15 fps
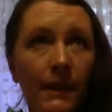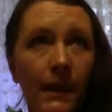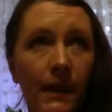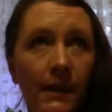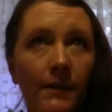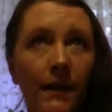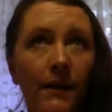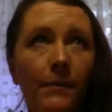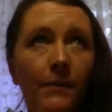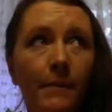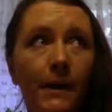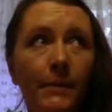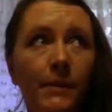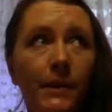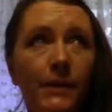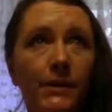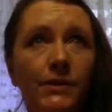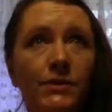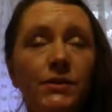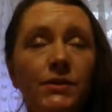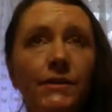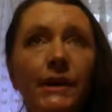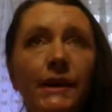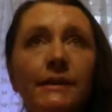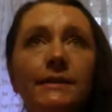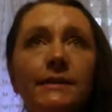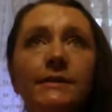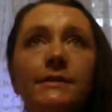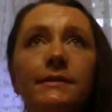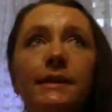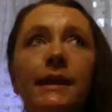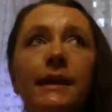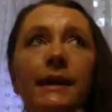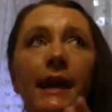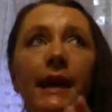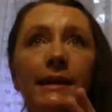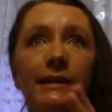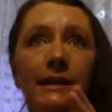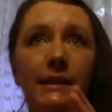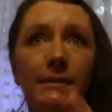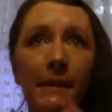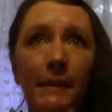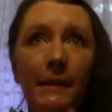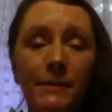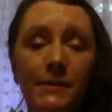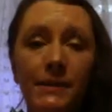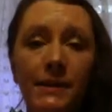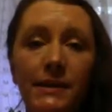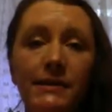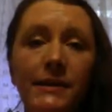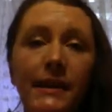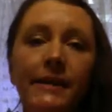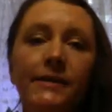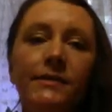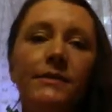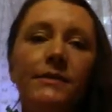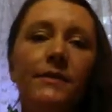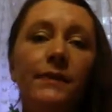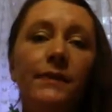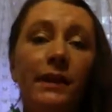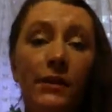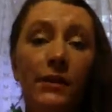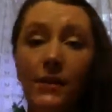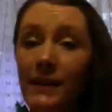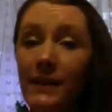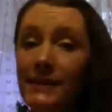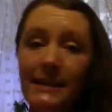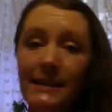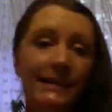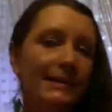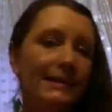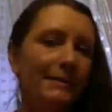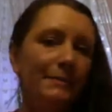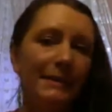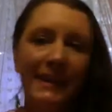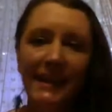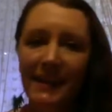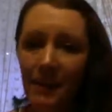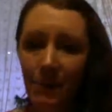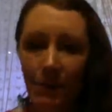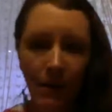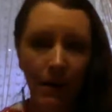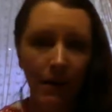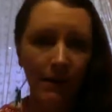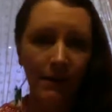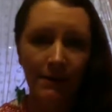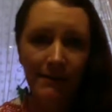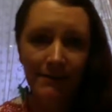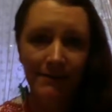I love about what you're doing, is it's connecting people to the cycles of the earth. This is the planet we're on.